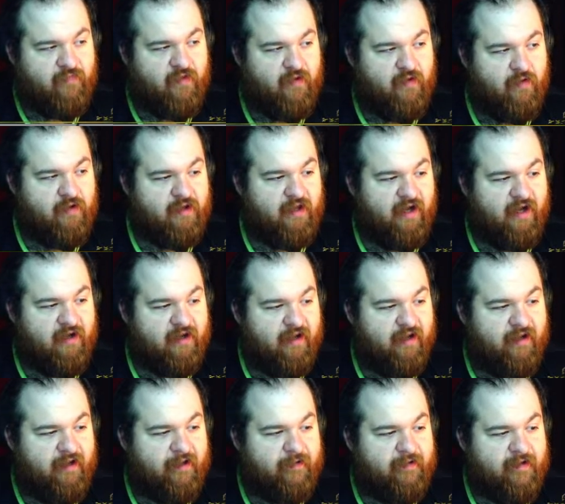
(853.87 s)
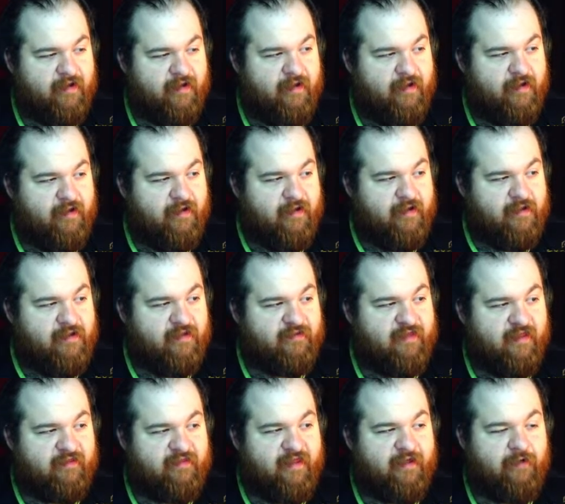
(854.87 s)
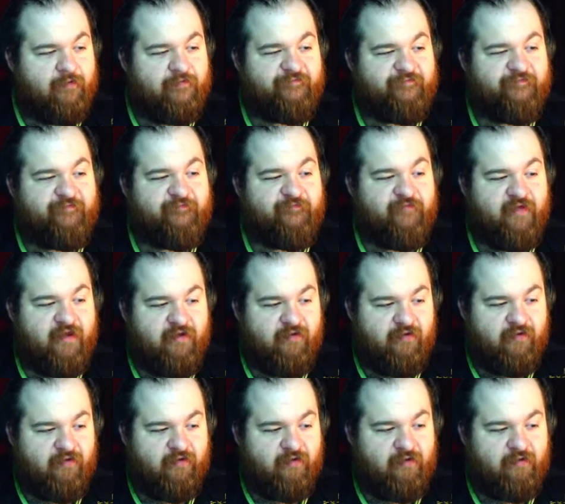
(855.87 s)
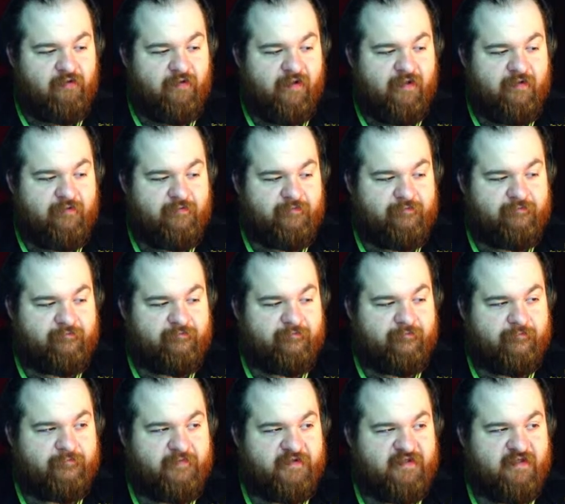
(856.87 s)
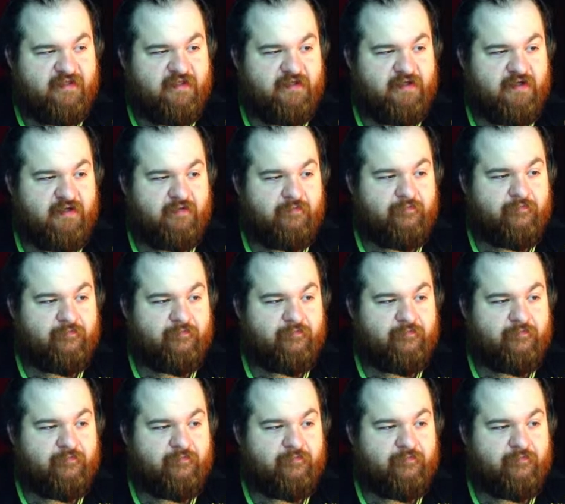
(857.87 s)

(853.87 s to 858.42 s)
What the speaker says: call it that they don't feel, what's the term?